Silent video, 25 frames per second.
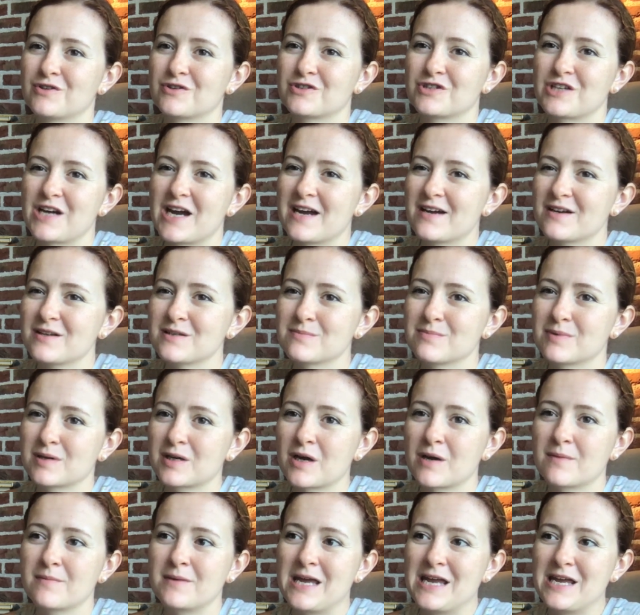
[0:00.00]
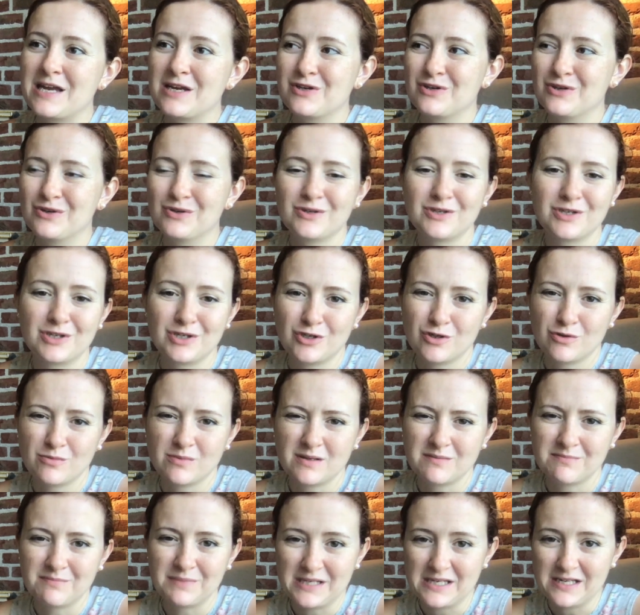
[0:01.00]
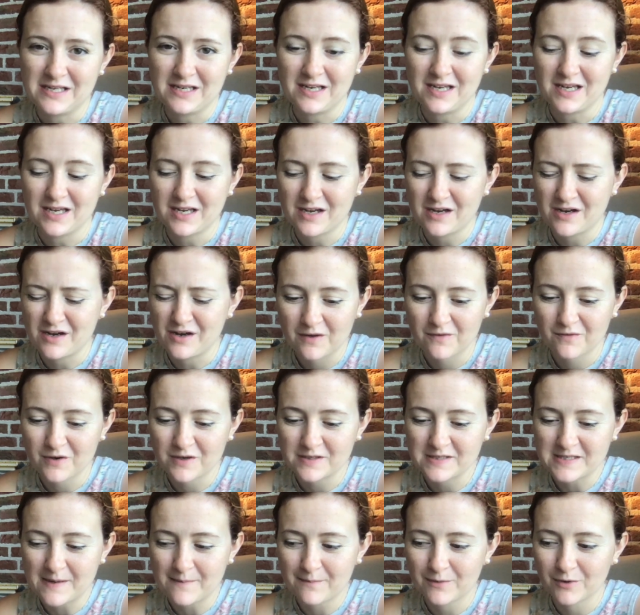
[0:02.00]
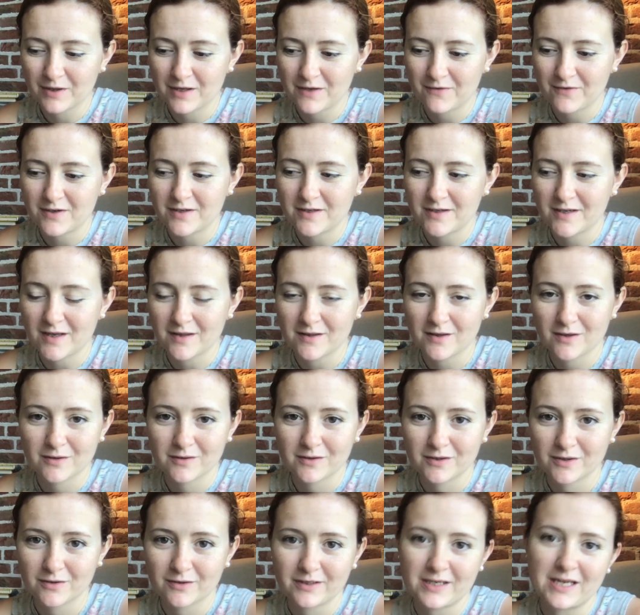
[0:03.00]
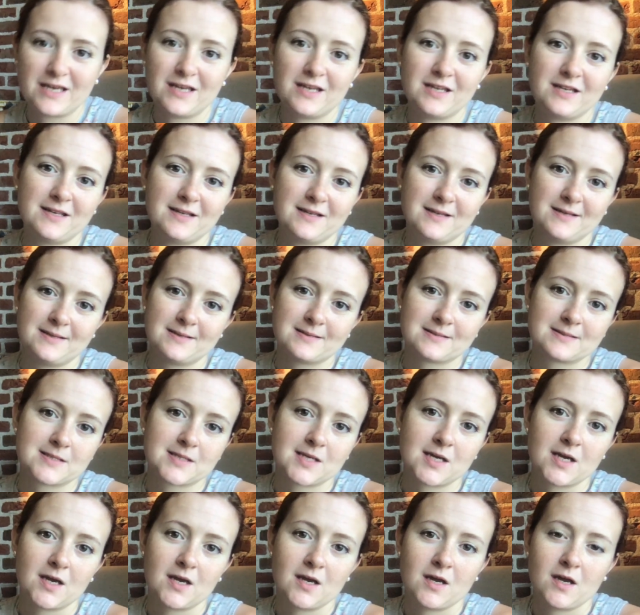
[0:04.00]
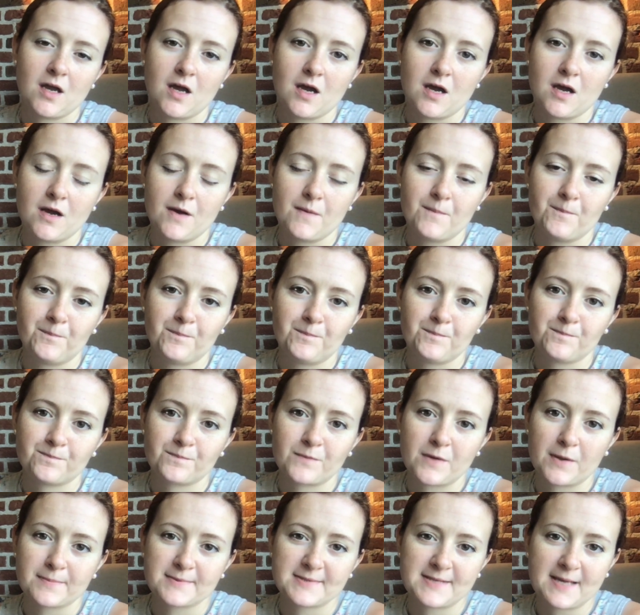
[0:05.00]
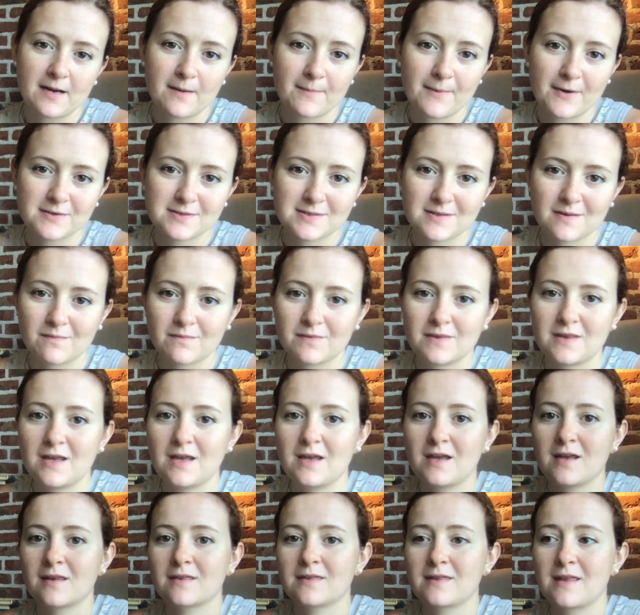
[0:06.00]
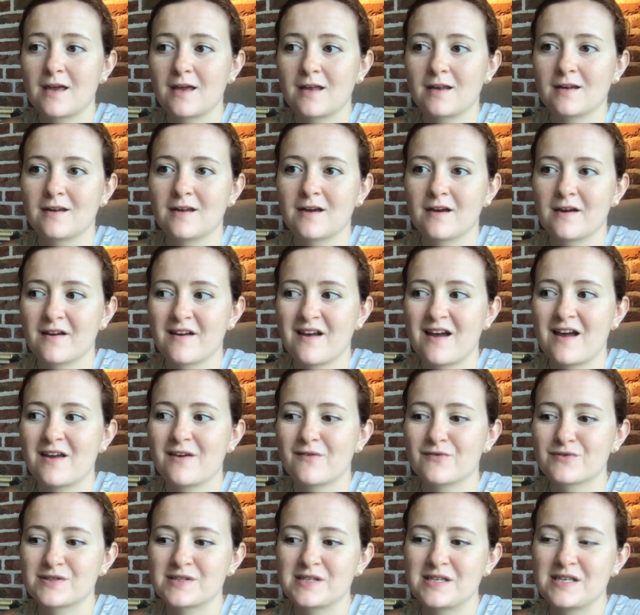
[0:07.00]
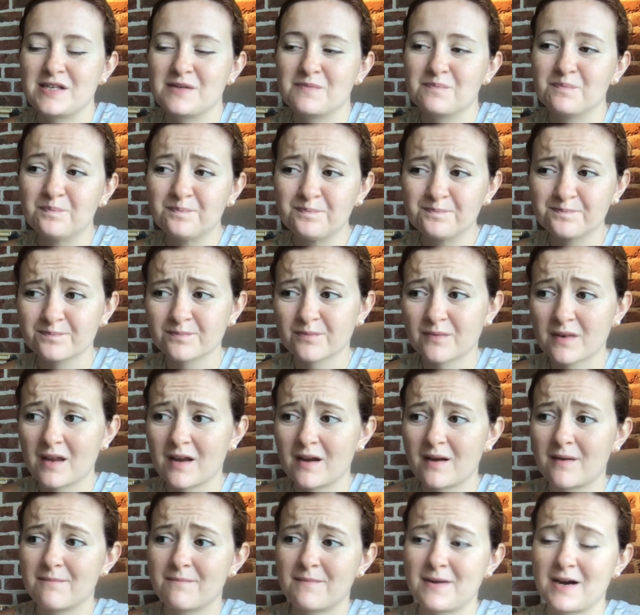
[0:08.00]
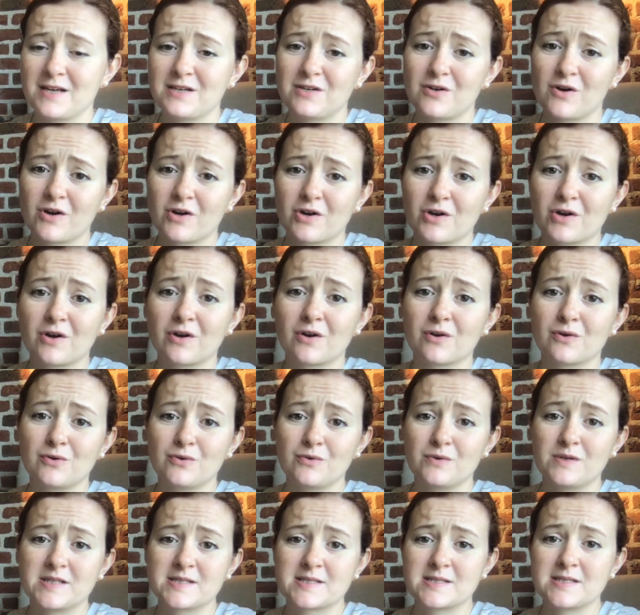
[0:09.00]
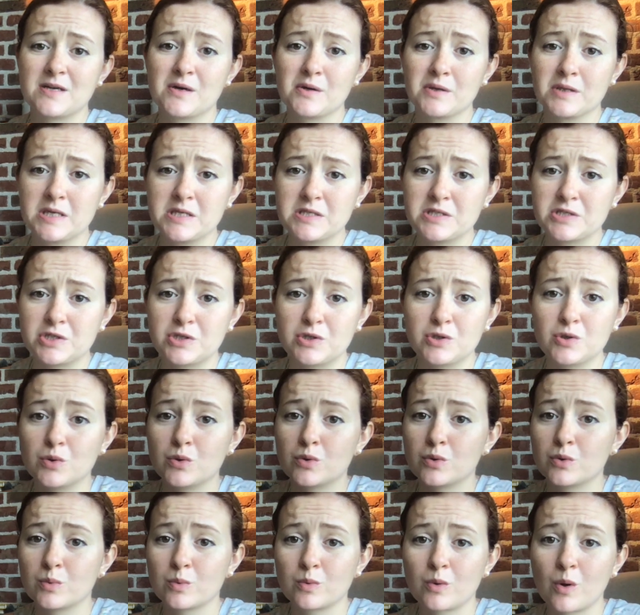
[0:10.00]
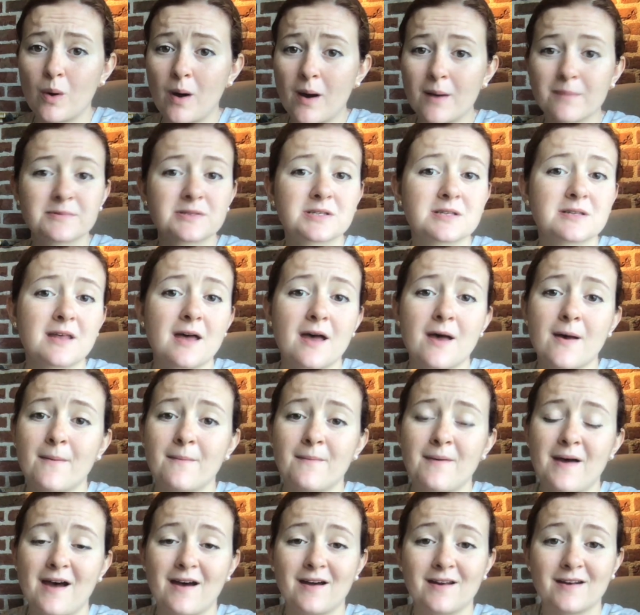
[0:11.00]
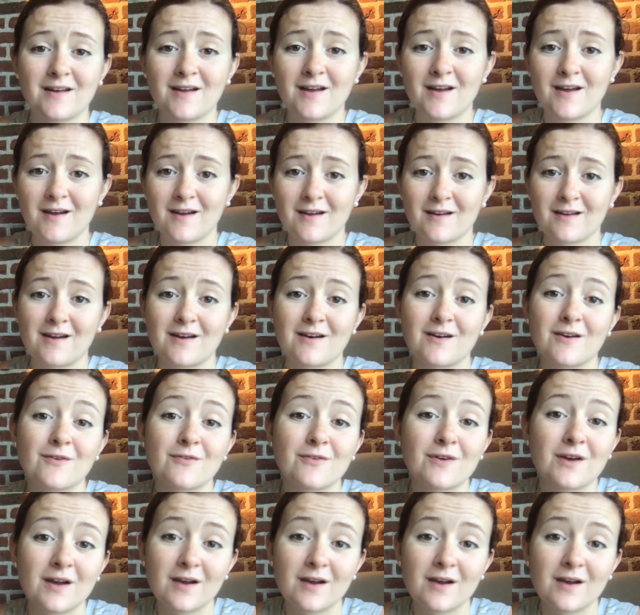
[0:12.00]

child become a good human being. For example, if another little kid is upset about something, then I have seen my daughter, who is nearly 2, go up to them and kind of